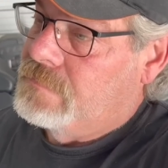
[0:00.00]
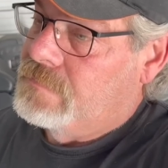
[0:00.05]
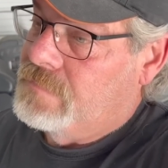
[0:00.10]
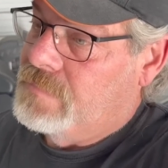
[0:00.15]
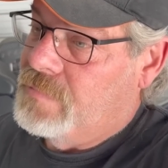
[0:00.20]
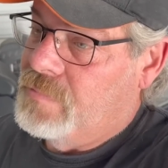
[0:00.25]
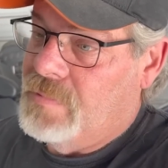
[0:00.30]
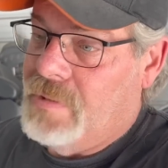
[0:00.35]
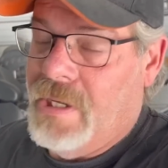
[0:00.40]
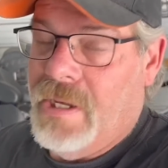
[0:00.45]

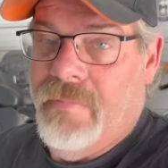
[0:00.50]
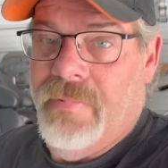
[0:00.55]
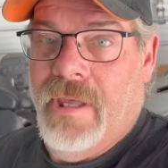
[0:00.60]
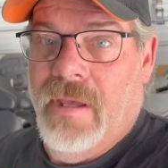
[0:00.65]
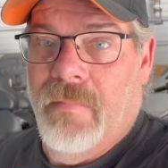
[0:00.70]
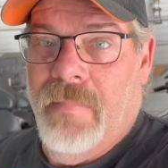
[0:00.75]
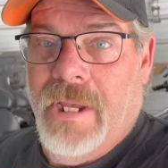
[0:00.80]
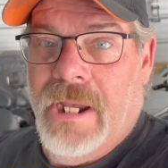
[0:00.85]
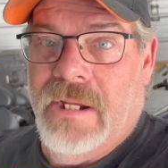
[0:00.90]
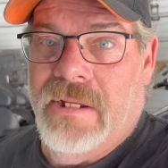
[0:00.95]
We'll have
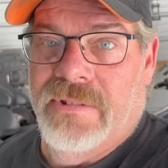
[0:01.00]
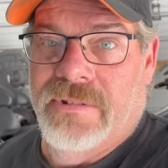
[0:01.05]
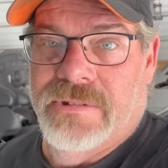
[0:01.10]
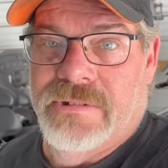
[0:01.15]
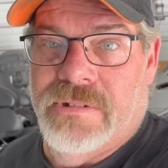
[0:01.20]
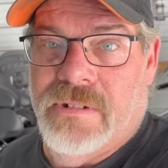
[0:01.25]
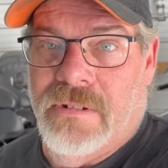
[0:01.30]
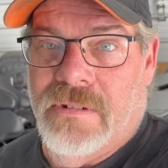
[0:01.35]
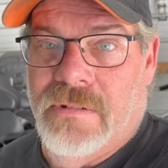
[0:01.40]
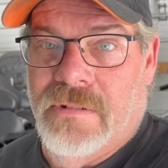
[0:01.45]
that back
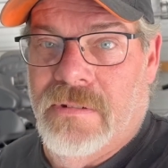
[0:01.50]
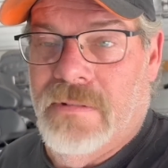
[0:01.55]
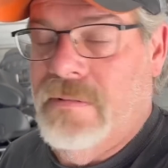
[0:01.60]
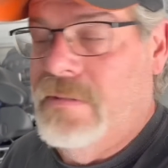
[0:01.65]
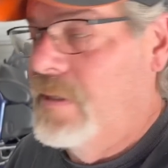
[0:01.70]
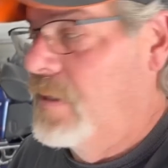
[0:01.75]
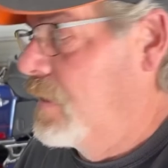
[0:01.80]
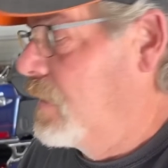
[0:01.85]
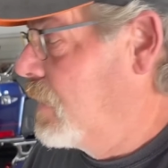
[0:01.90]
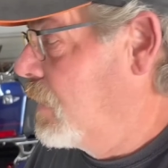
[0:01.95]

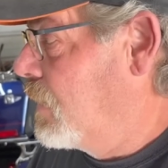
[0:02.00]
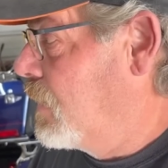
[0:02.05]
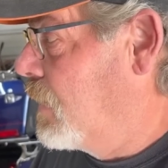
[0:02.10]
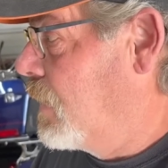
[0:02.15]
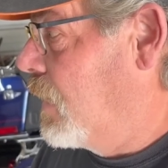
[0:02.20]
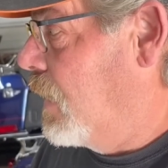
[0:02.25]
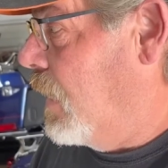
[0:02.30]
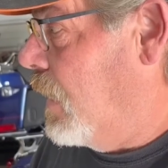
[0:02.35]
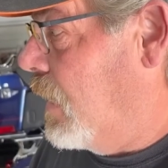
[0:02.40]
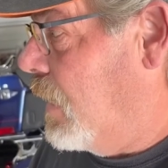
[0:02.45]
installed.
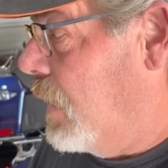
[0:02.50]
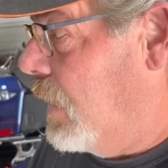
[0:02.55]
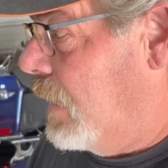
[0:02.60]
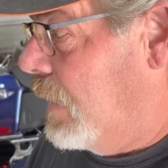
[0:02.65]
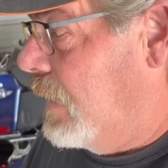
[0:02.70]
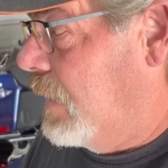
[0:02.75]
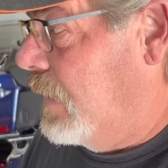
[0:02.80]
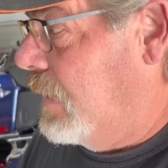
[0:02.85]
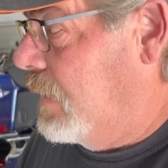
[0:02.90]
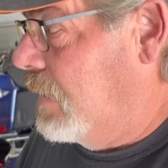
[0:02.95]

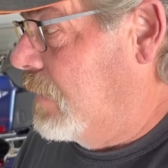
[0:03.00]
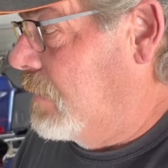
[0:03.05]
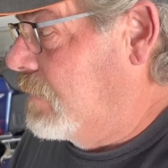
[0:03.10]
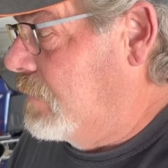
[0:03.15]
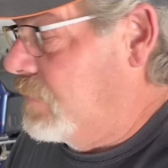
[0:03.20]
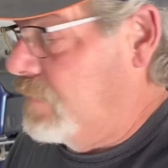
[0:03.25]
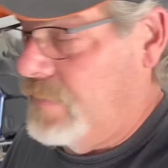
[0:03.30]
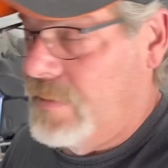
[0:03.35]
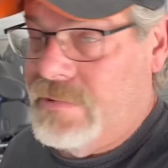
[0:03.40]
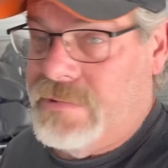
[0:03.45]
And
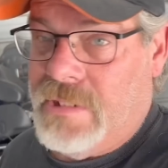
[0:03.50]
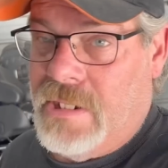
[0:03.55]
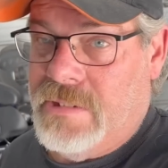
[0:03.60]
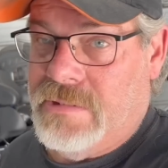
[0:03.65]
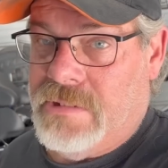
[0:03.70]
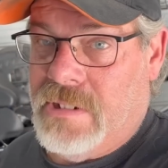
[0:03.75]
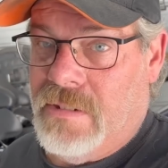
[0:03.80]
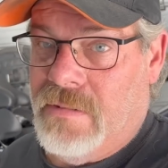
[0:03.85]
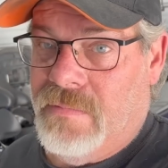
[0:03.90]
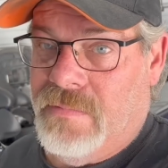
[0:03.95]
this thing's
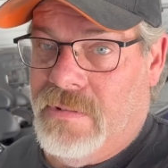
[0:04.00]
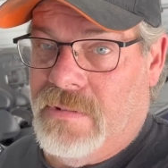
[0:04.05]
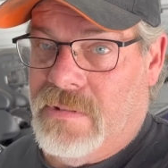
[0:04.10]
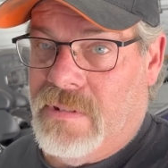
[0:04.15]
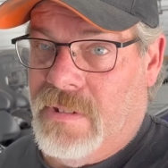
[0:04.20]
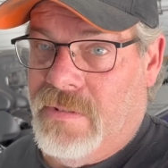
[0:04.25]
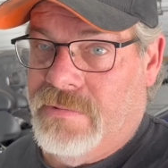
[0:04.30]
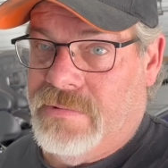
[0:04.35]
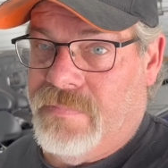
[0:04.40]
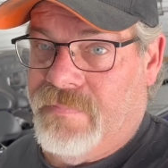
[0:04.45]
getting real
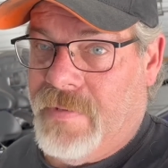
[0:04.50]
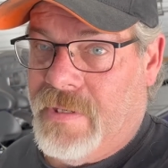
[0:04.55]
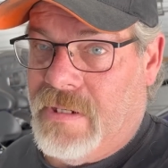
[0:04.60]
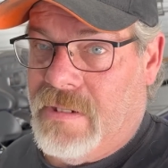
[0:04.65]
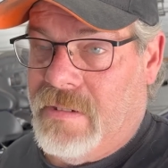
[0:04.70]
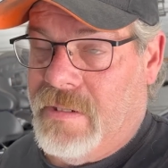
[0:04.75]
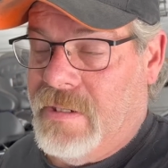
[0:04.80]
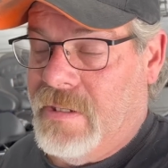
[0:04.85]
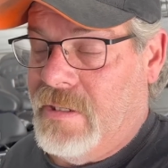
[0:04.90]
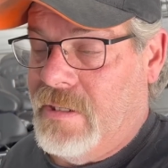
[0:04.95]
close to
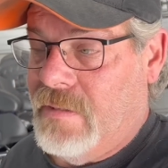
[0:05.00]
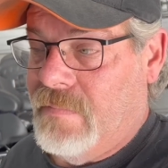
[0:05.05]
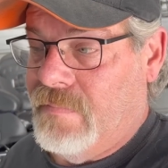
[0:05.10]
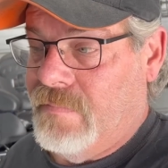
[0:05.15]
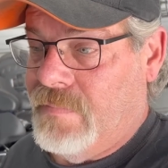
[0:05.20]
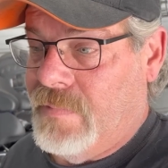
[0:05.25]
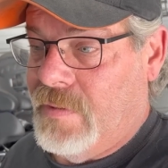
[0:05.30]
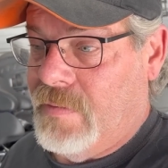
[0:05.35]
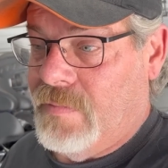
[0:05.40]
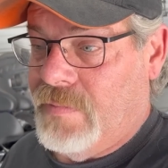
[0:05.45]
firing
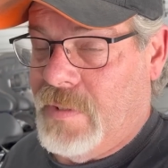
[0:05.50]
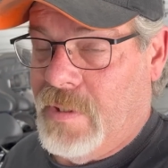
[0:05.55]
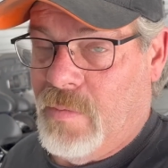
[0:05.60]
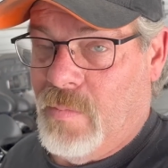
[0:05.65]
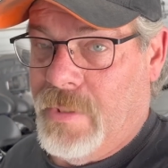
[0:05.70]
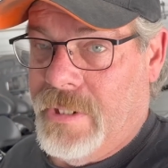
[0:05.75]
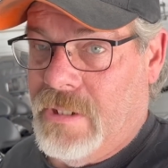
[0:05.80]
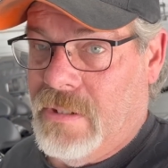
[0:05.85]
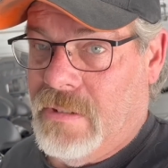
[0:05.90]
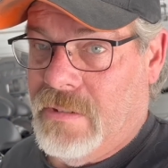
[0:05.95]
up. The only thing I'm
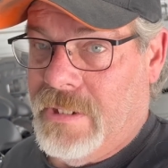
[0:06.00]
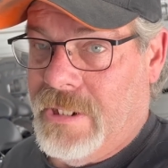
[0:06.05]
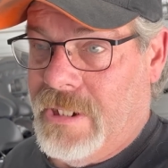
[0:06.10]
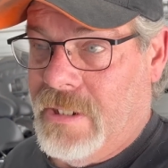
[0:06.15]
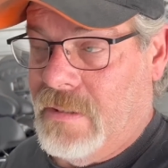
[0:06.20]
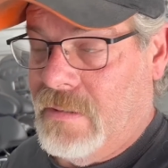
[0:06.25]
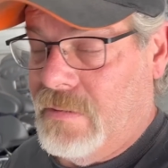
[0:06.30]
waiting on now